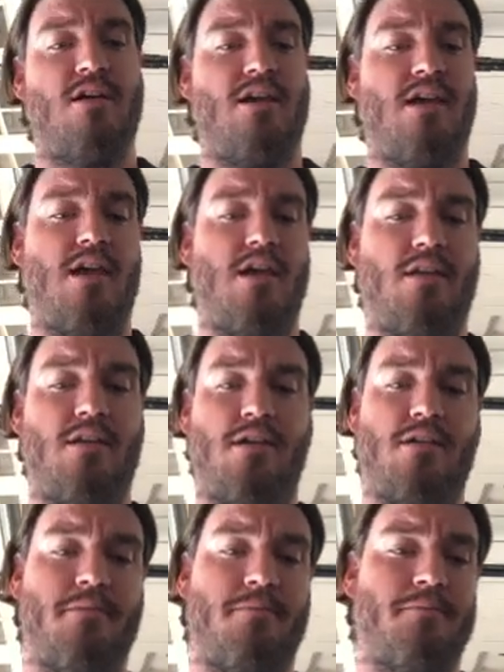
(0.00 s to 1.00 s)
And
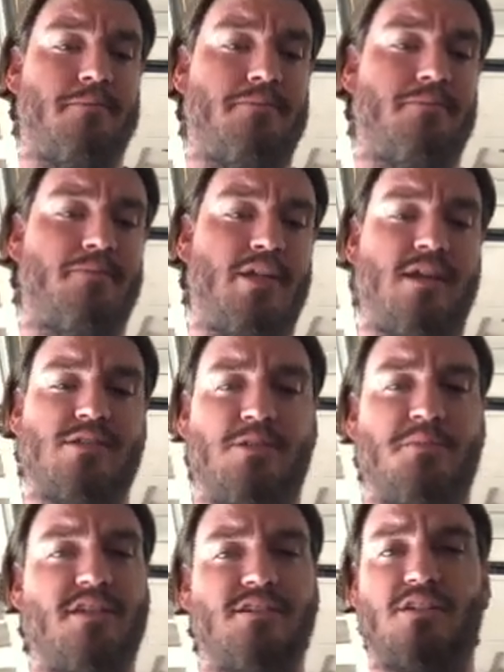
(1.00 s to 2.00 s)
yeah, so I
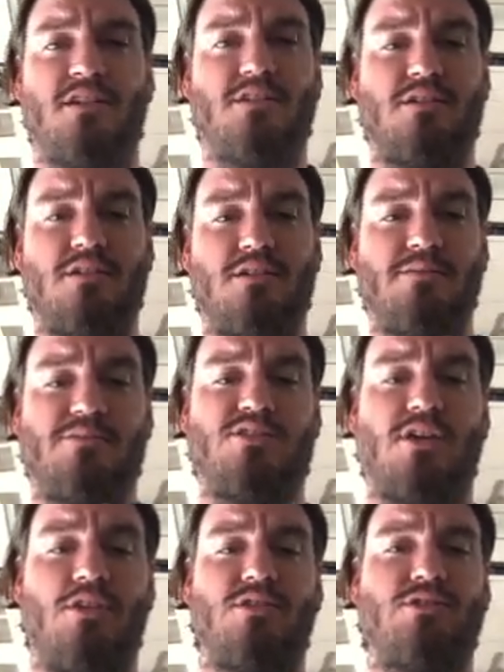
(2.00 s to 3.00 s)
mean, it's a
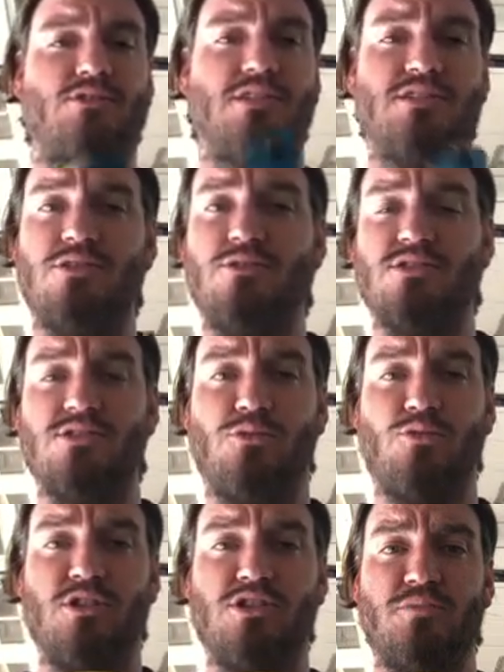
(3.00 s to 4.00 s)
solid tool. It uses a
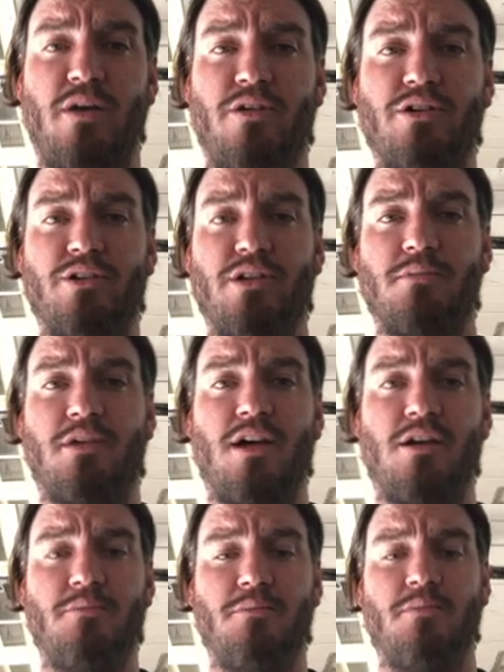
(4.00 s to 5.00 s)
Woods Power Grip
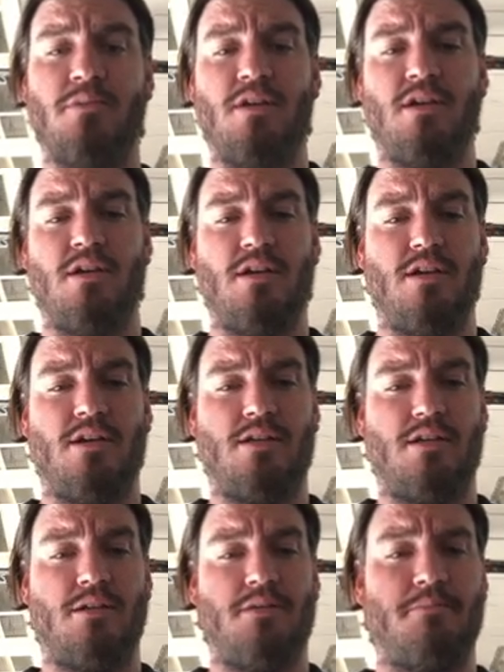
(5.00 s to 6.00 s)
cup.
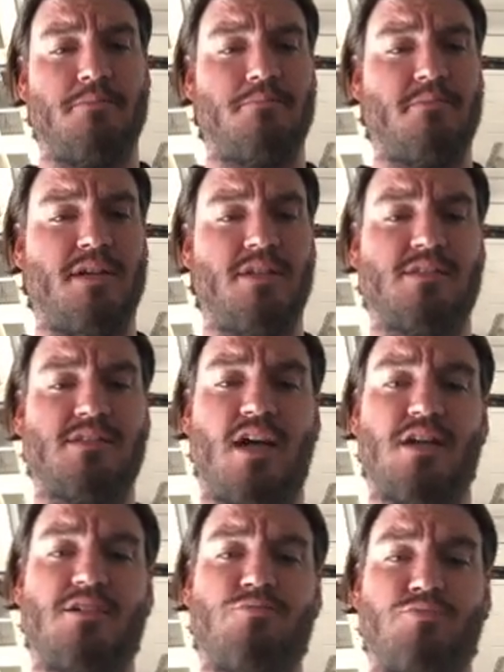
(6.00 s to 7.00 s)
It's
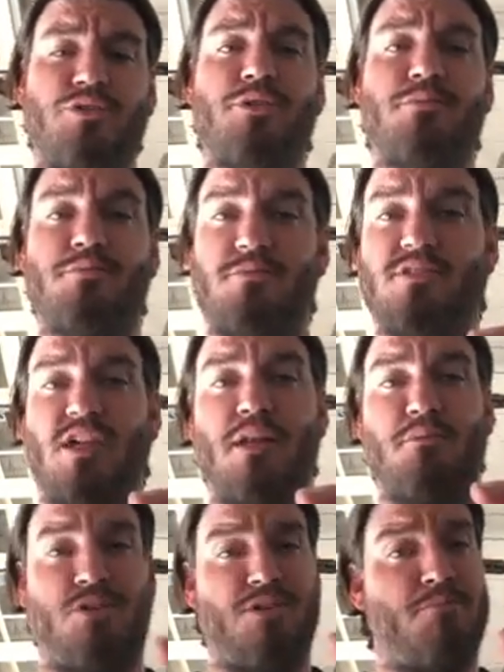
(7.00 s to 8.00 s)
got a
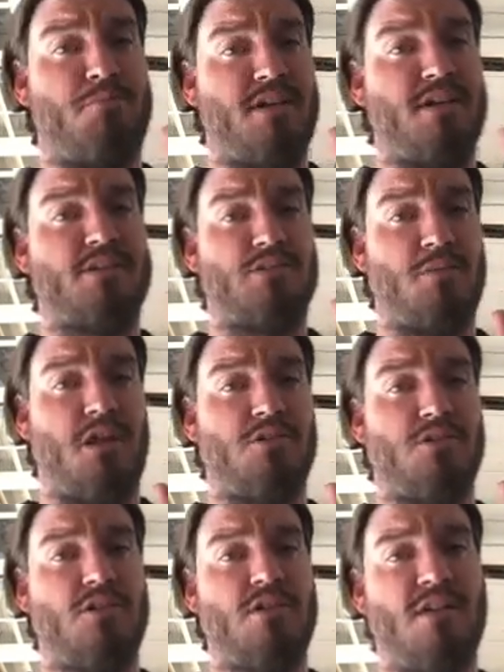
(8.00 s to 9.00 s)
pretty big
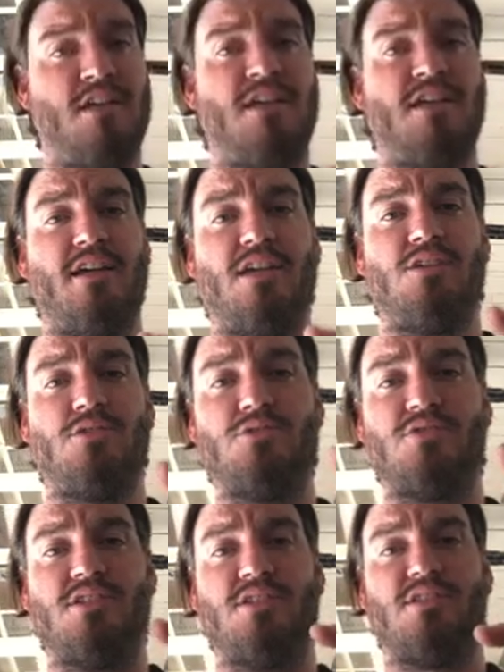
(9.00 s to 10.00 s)
spindle. It
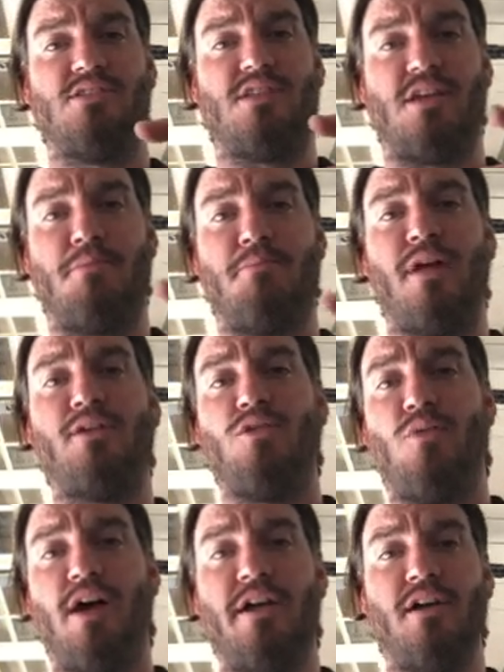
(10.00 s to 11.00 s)
uses a metal
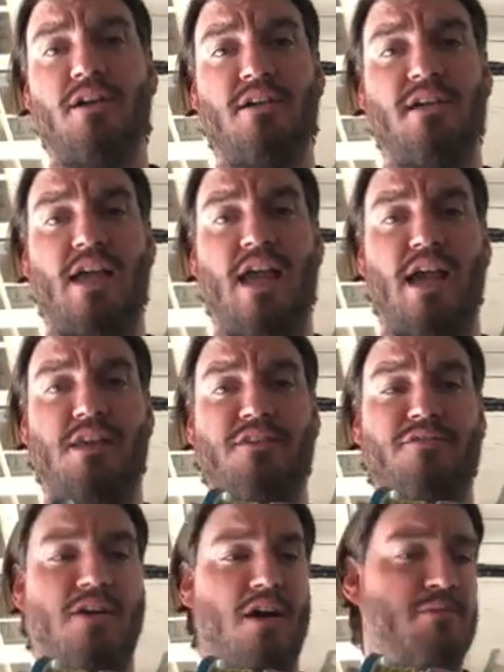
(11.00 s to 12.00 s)
wire and the
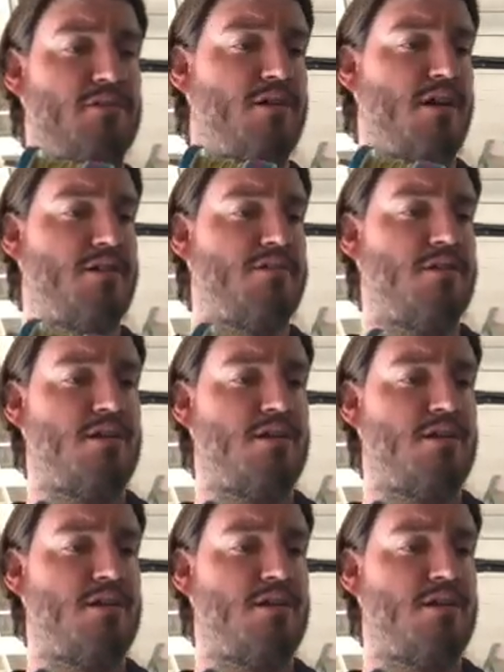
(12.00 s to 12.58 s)
fiber line.